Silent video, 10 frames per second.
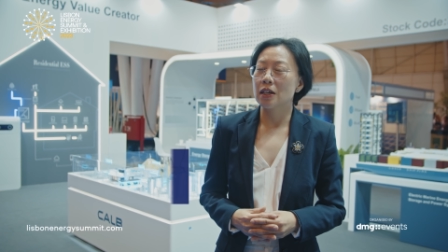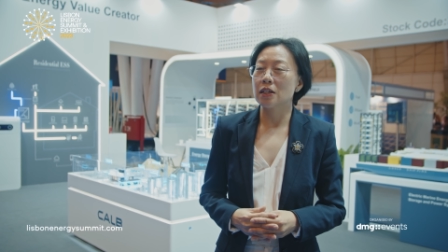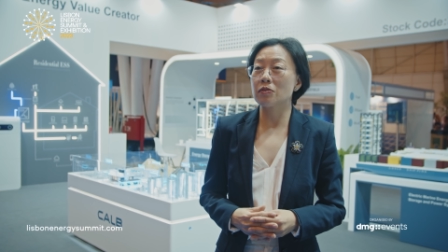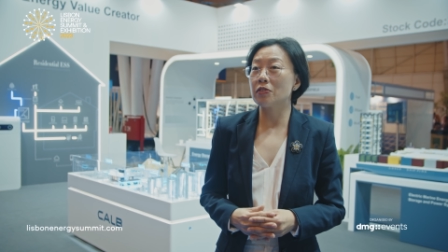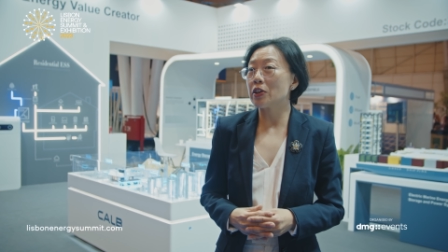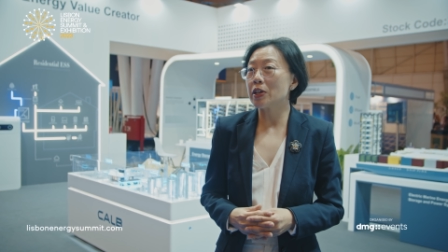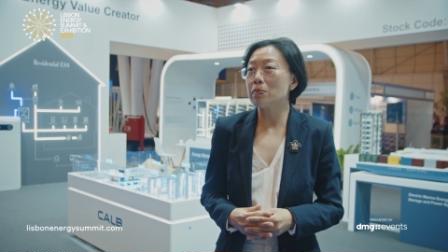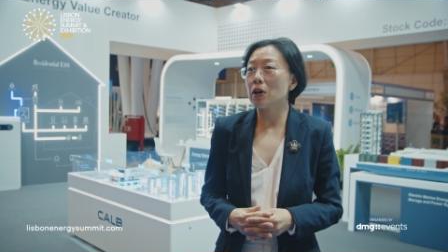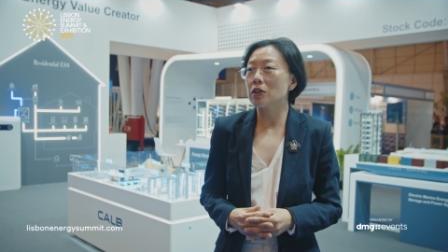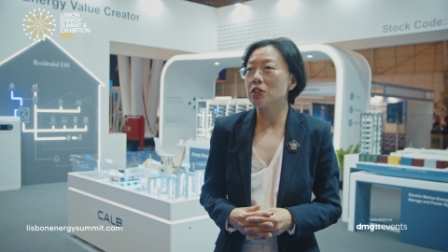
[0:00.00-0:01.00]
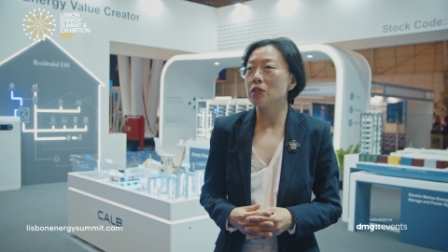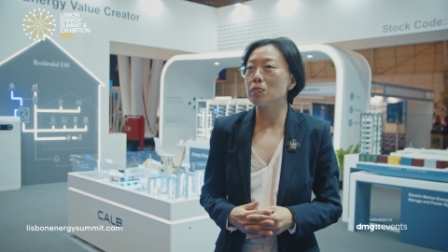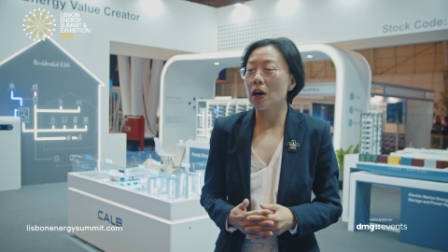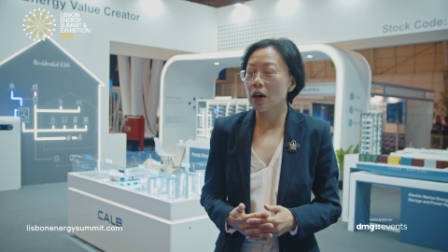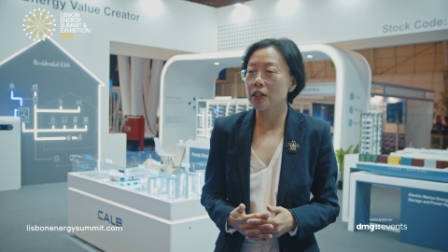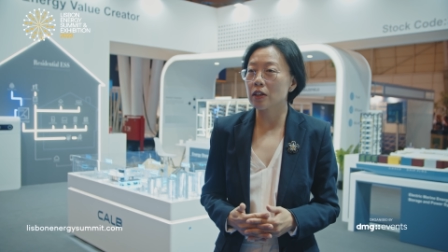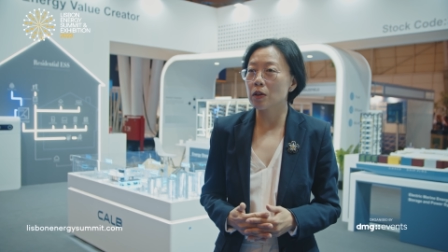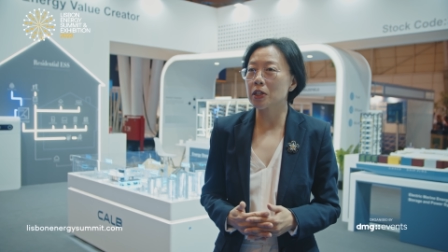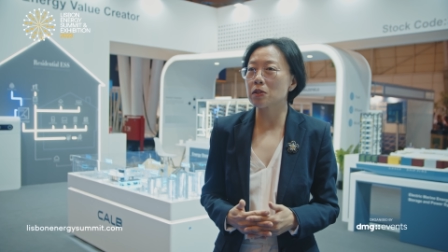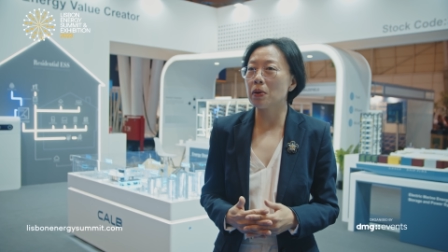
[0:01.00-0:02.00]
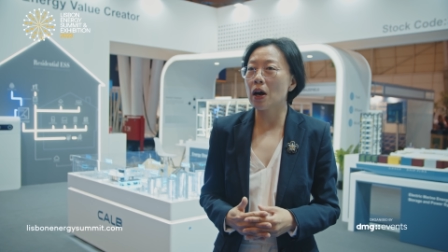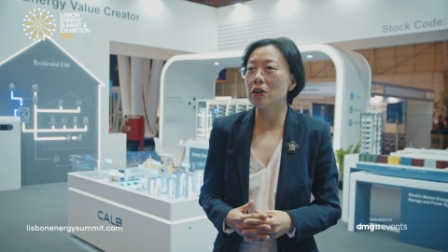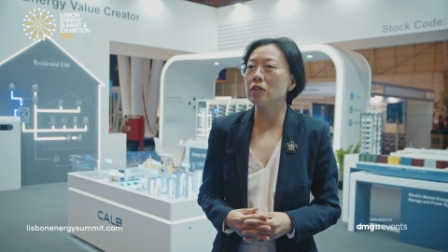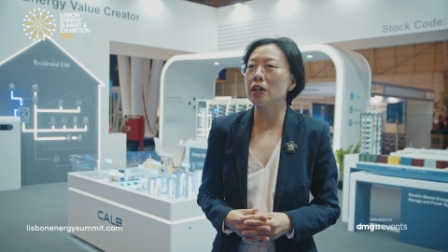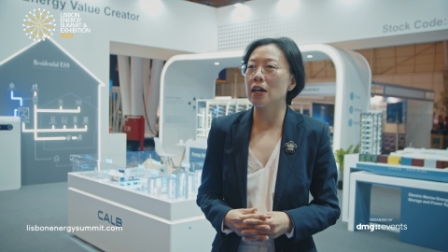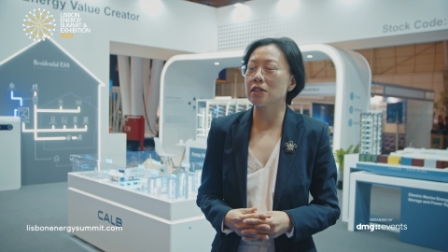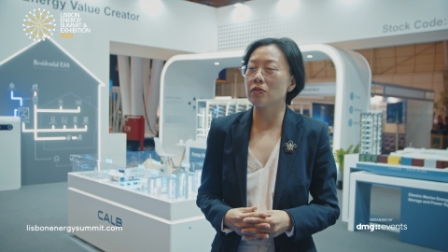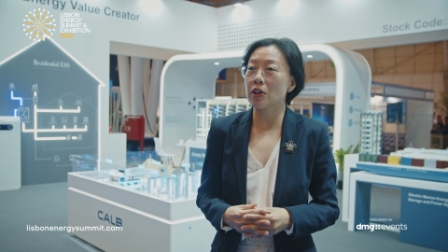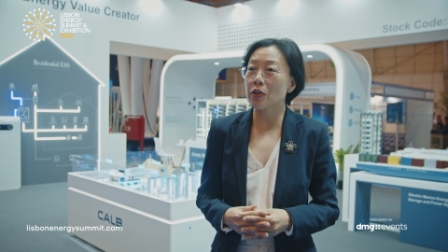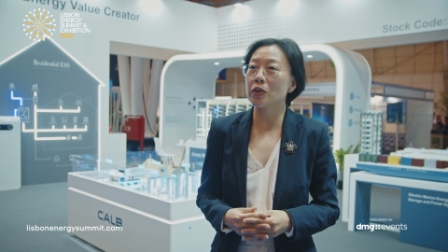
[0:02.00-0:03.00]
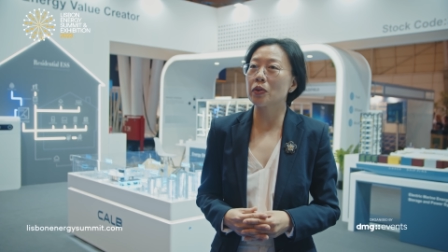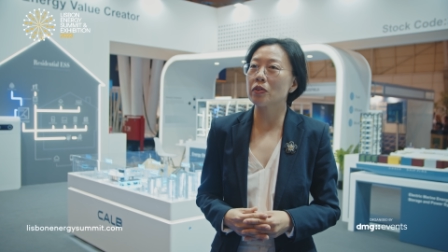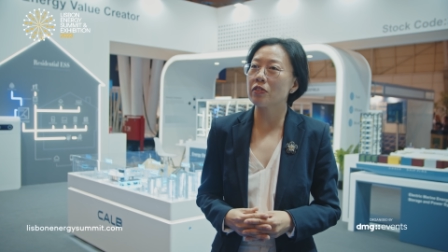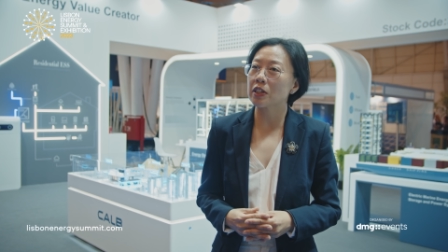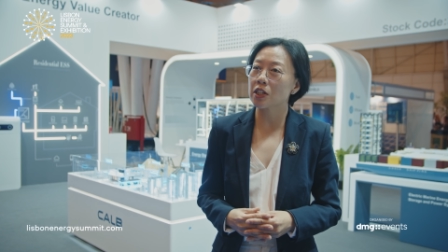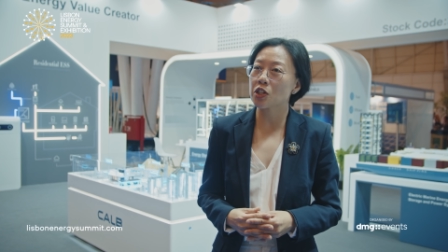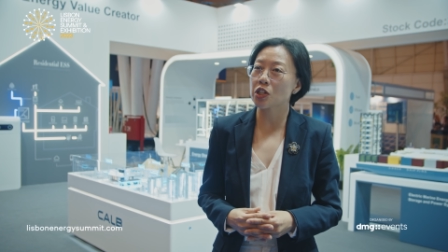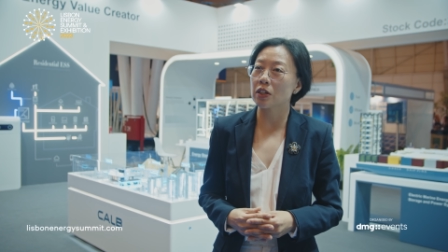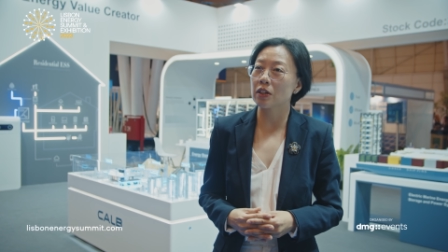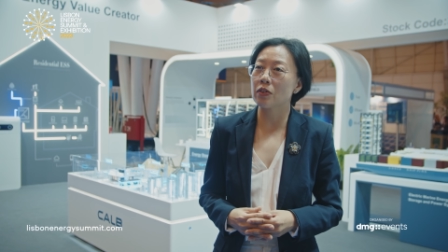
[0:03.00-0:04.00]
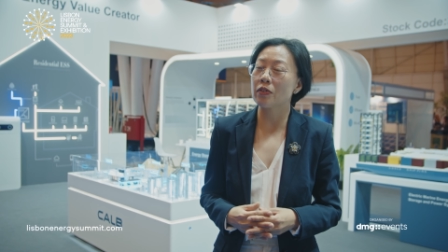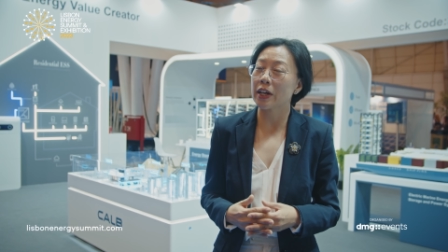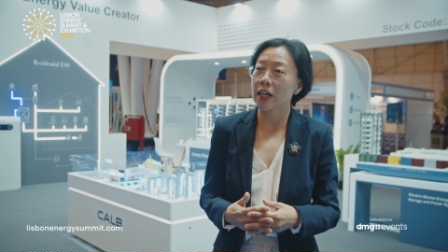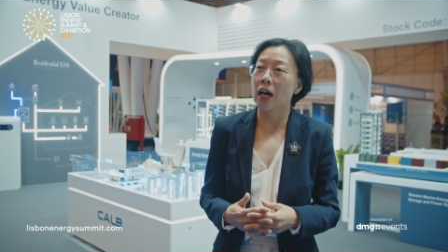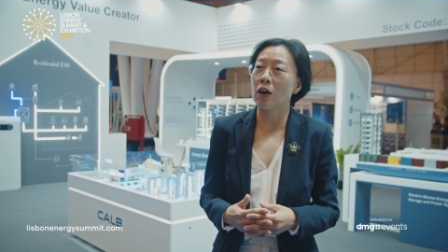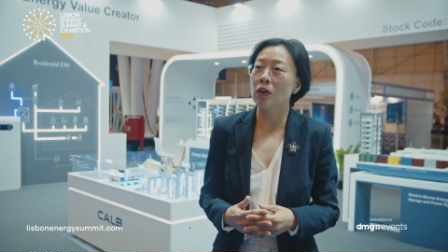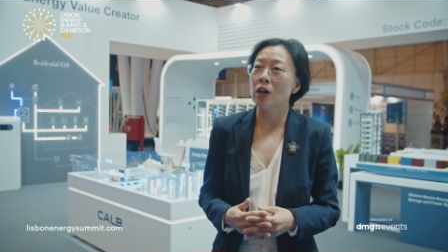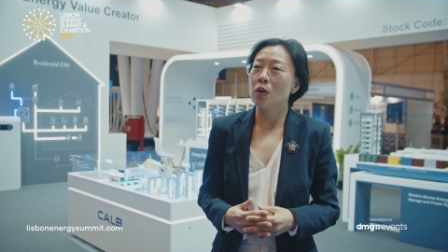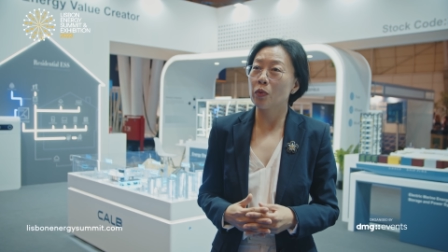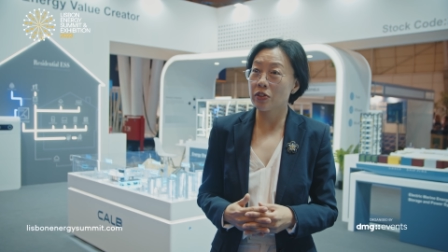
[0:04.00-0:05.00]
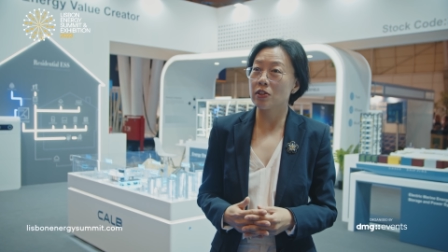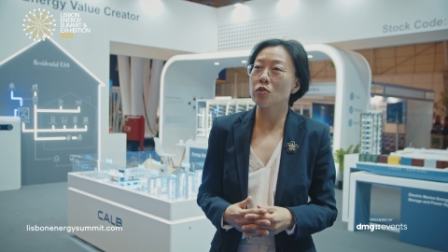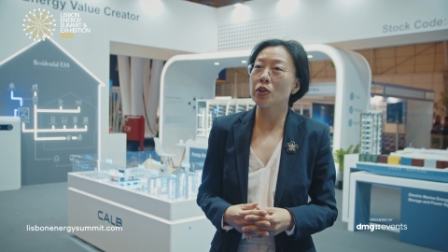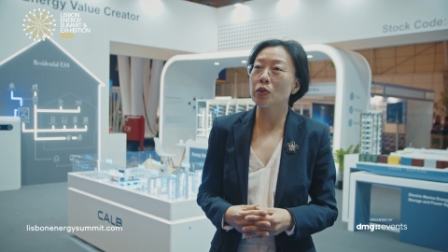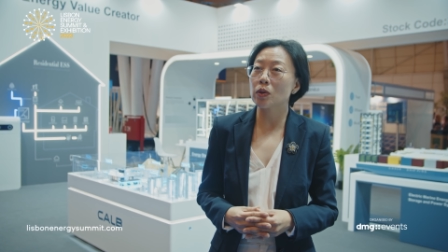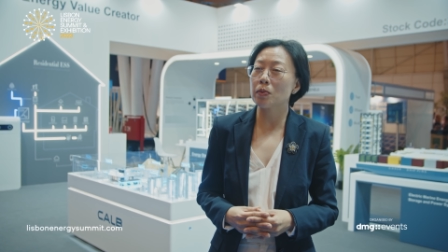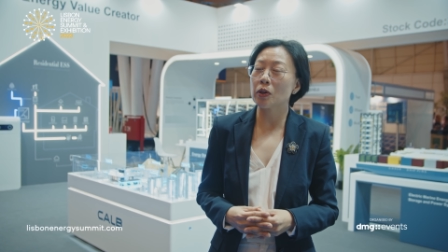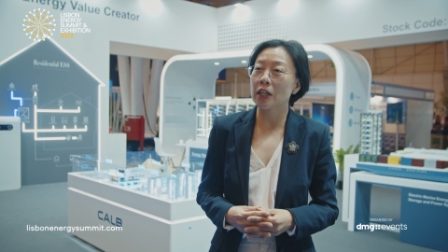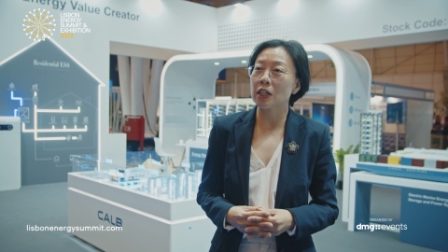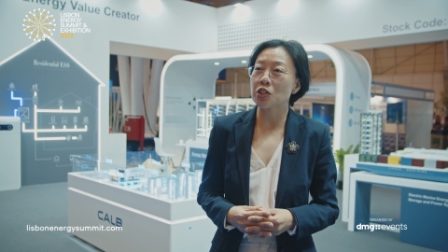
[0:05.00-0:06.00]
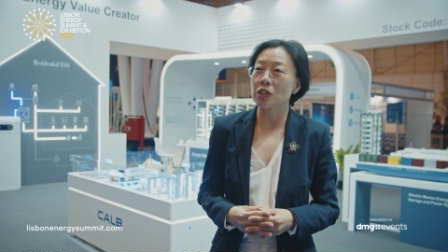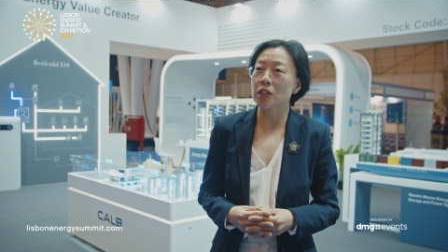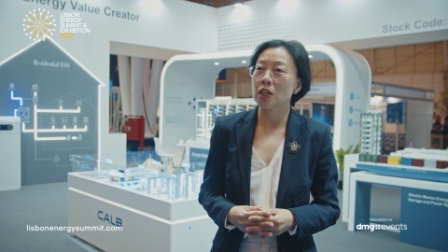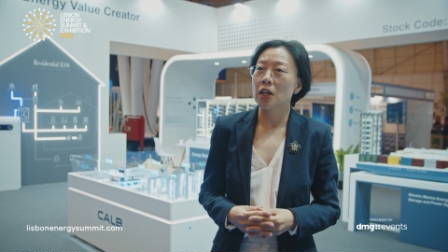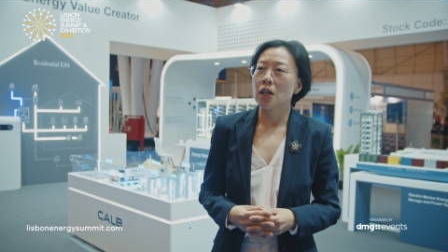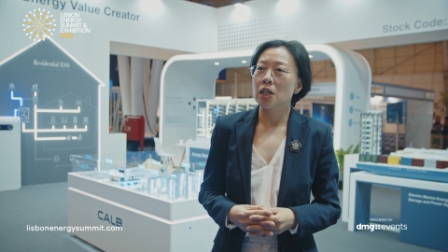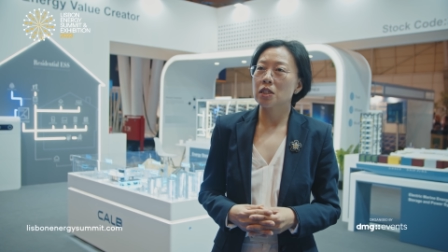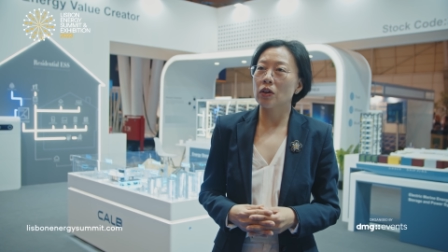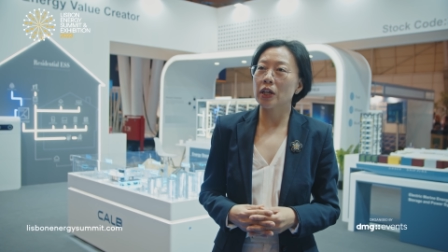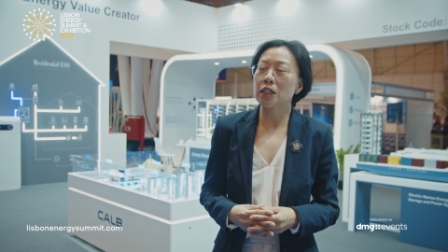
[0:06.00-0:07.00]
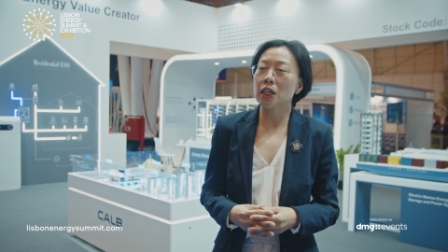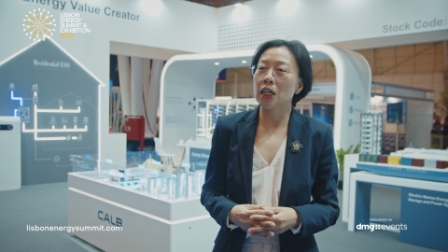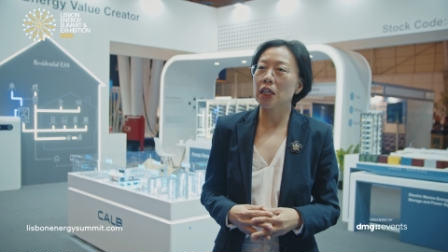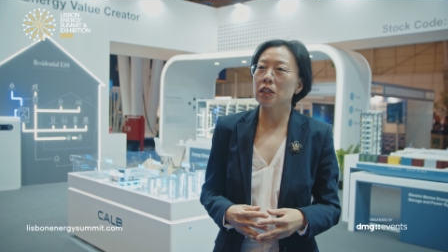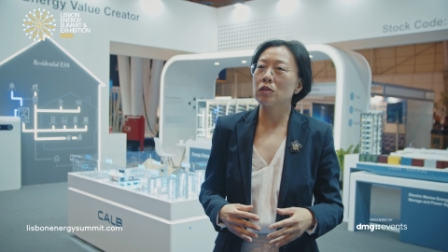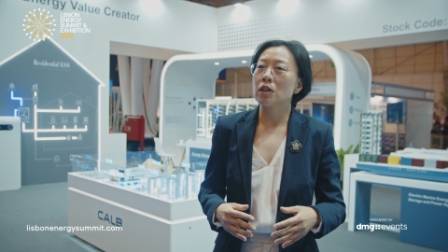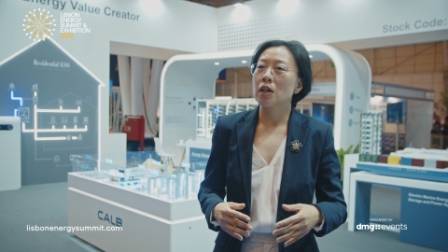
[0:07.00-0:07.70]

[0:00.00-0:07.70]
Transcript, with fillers: It's very important in Portugal because Portugal has a very good foundation right now with the renewable energy. So it can